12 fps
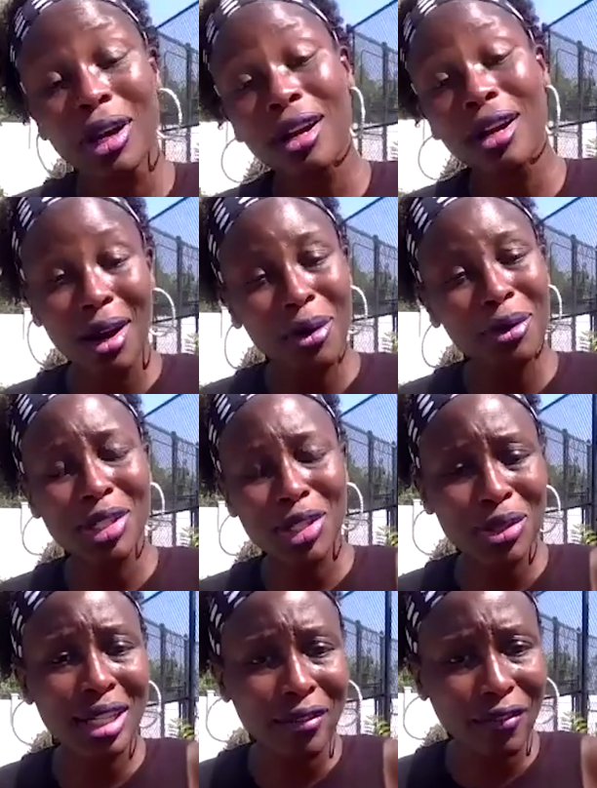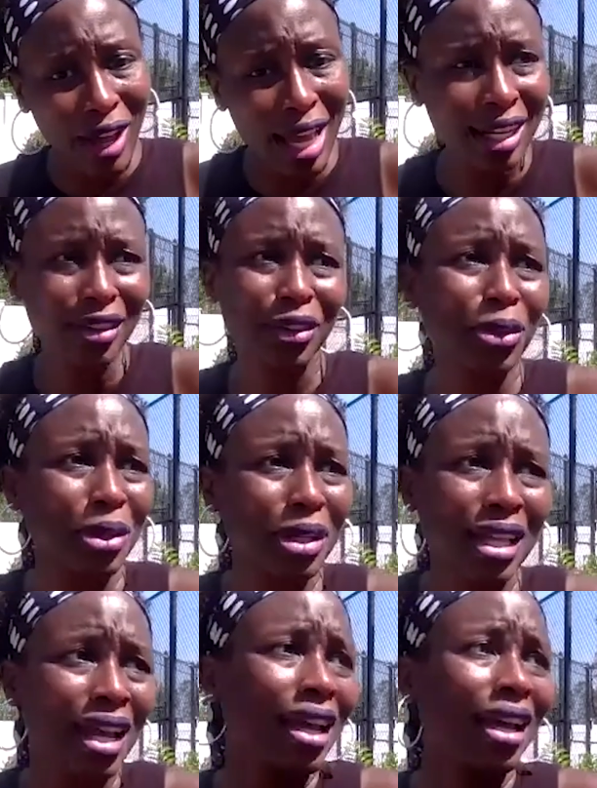to know that you could fight. And of course,
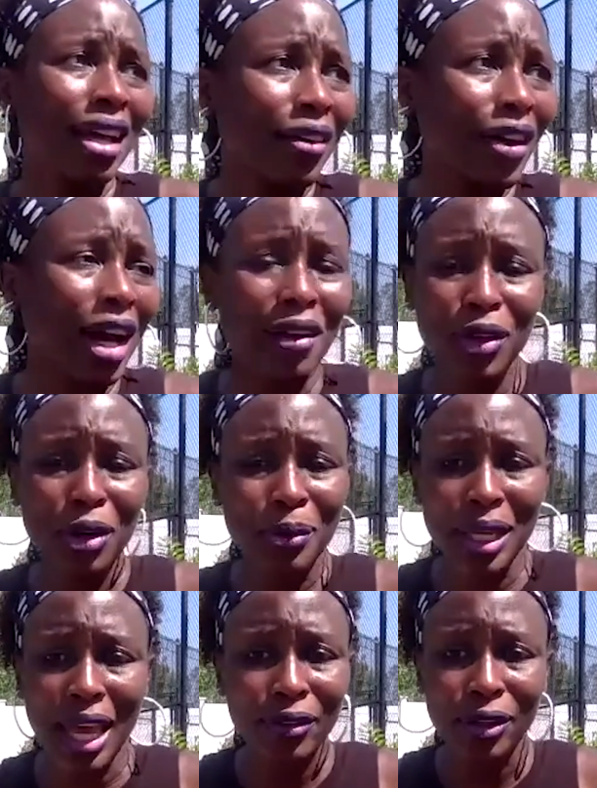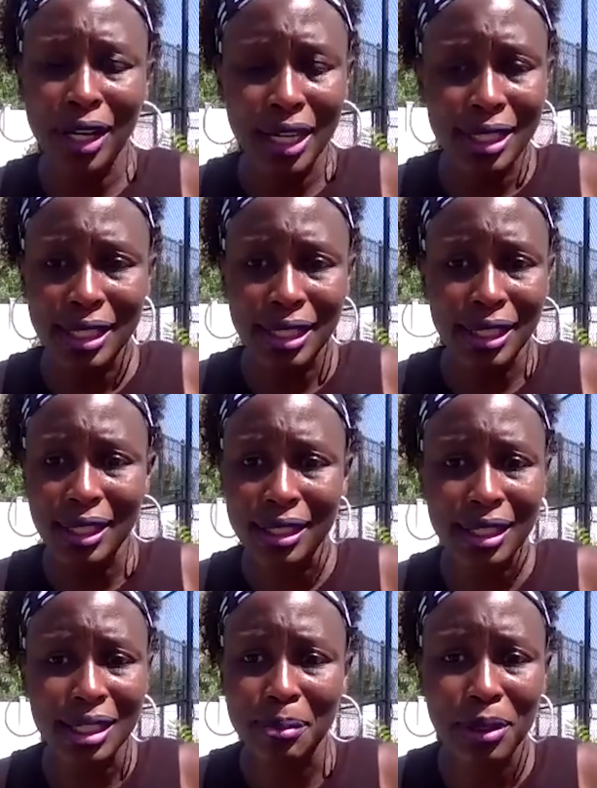five year old, we have crayons and things
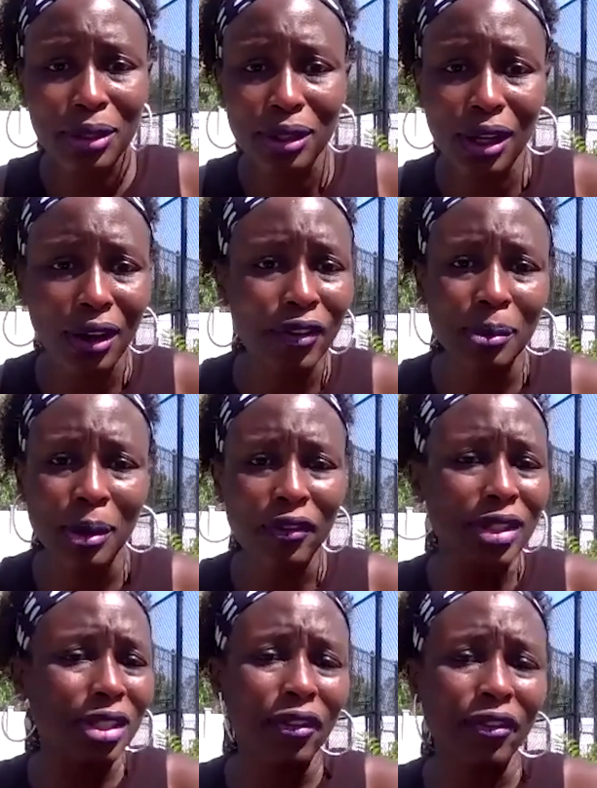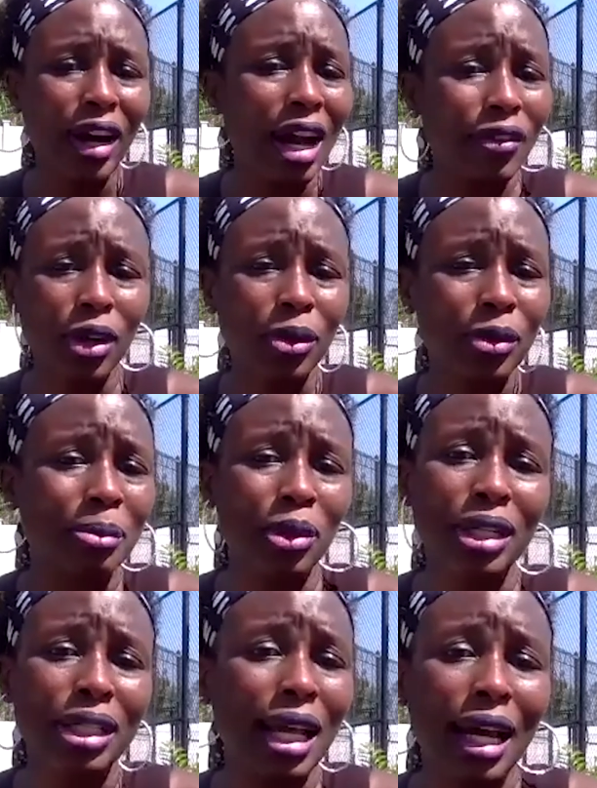in the Spiggle Law Firm office. So the five year old was more
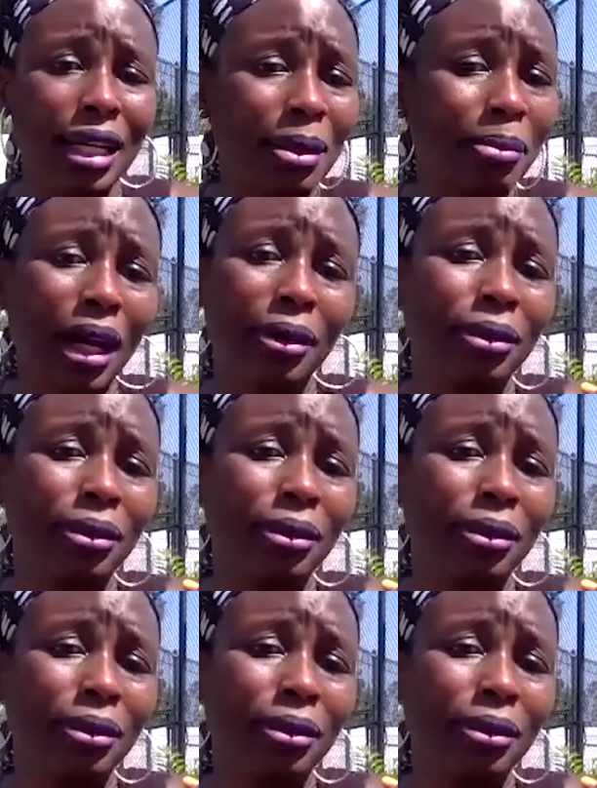excited about